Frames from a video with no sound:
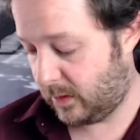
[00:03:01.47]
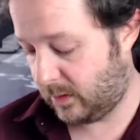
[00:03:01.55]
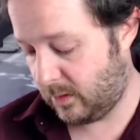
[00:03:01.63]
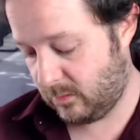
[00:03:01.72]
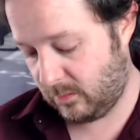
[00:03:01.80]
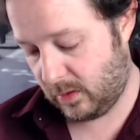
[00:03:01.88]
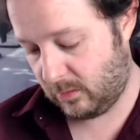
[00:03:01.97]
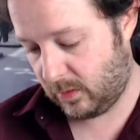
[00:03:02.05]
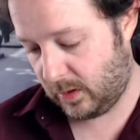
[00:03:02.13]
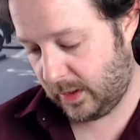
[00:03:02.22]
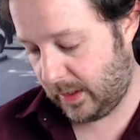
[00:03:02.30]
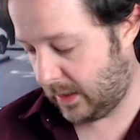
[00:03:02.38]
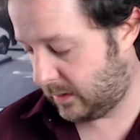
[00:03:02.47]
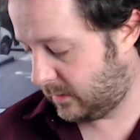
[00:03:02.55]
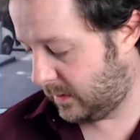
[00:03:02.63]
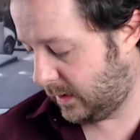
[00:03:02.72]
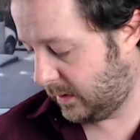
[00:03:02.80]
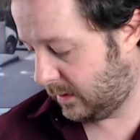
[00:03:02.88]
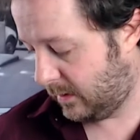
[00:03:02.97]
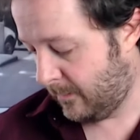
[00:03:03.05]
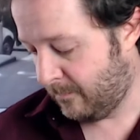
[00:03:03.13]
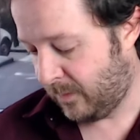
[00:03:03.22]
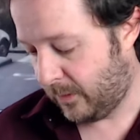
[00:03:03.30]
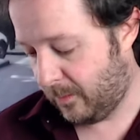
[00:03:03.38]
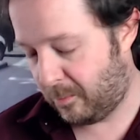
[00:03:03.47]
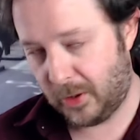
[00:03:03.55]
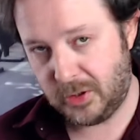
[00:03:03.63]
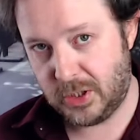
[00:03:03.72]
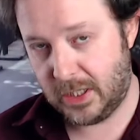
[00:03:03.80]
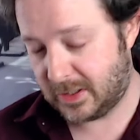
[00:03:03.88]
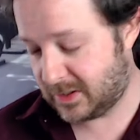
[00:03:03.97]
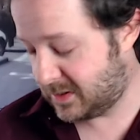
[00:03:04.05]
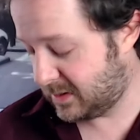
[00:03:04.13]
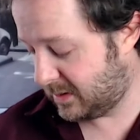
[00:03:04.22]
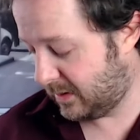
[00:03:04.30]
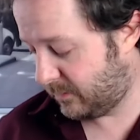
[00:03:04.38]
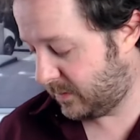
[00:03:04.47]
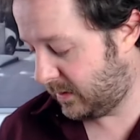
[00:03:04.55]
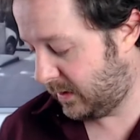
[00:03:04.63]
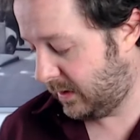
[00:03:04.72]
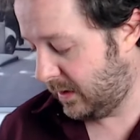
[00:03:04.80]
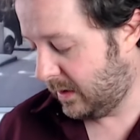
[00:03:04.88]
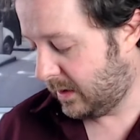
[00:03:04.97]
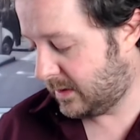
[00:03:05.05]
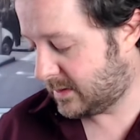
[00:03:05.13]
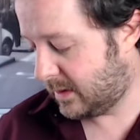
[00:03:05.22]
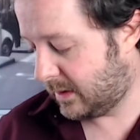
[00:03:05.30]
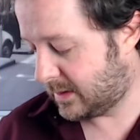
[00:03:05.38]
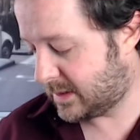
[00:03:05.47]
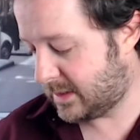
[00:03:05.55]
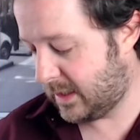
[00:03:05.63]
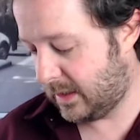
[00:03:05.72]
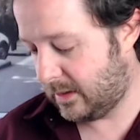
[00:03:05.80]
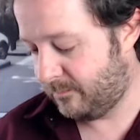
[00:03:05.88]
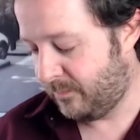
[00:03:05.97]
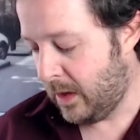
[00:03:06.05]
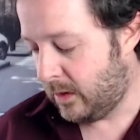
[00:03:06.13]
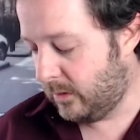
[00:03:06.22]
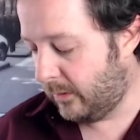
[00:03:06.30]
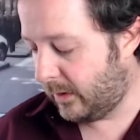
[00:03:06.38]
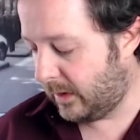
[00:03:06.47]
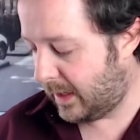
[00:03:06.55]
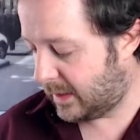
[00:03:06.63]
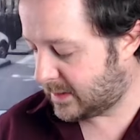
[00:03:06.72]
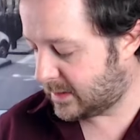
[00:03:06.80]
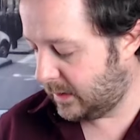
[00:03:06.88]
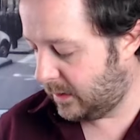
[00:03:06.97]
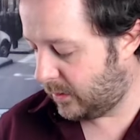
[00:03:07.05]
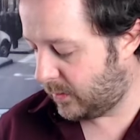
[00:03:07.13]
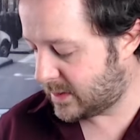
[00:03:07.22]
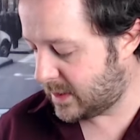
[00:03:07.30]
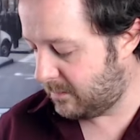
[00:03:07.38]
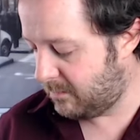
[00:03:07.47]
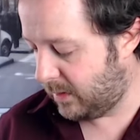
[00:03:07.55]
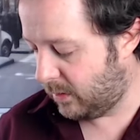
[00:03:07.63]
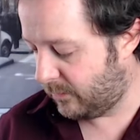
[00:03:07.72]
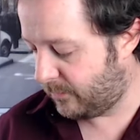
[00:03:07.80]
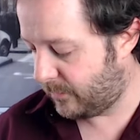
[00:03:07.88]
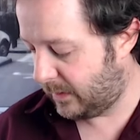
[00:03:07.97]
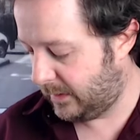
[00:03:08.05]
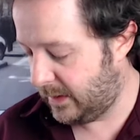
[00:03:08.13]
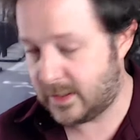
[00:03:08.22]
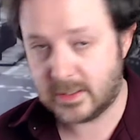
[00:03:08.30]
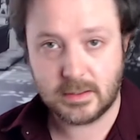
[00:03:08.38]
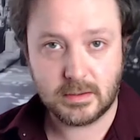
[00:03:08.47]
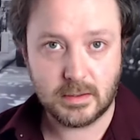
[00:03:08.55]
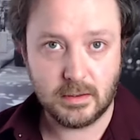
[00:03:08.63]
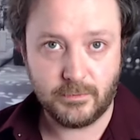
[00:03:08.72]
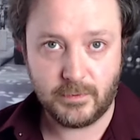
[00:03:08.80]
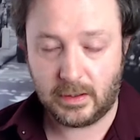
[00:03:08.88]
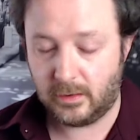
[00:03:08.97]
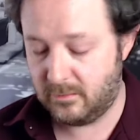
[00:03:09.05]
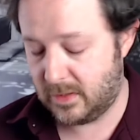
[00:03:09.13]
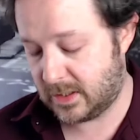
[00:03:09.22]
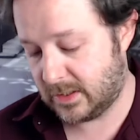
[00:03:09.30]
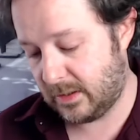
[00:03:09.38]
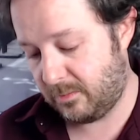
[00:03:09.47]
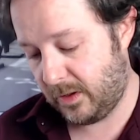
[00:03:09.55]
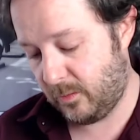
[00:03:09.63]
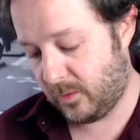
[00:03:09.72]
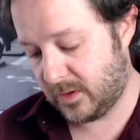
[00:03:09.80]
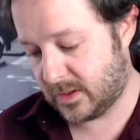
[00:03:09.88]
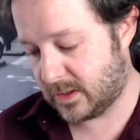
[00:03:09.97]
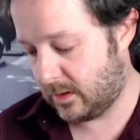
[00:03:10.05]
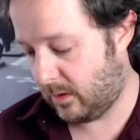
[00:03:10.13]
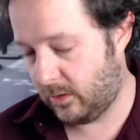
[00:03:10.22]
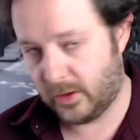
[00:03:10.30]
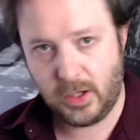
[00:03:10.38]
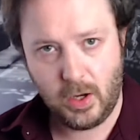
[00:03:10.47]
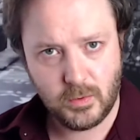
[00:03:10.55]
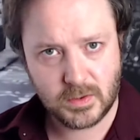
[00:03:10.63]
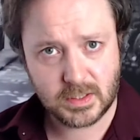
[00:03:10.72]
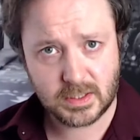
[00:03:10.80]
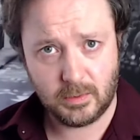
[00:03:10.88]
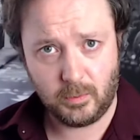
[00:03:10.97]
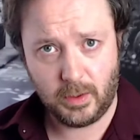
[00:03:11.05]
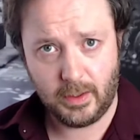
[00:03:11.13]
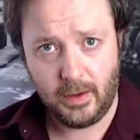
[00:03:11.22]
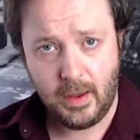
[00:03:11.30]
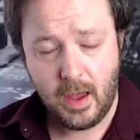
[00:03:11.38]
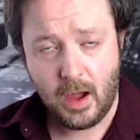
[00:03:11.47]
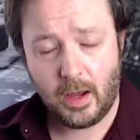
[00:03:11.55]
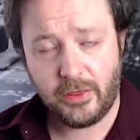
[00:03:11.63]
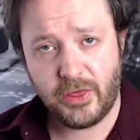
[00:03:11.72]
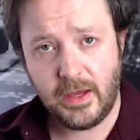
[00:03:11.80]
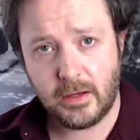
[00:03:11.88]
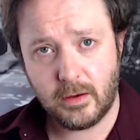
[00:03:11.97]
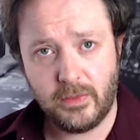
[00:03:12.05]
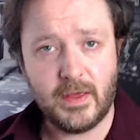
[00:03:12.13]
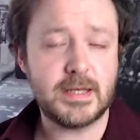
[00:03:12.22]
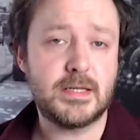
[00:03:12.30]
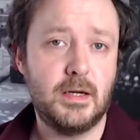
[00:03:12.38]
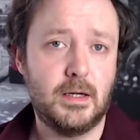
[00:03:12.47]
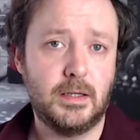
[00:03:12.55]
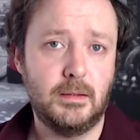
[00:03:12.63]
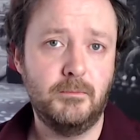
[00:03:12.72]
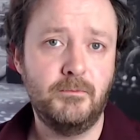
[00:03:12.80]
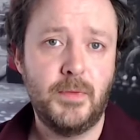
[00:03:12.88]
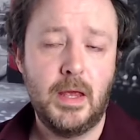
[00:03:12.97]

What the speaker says: I don't know that he had the budget to cover the entire state. Nonetheless, you know, it tipped me off at least to the fact that Mississippi was on a coast somewhere. I think at that time,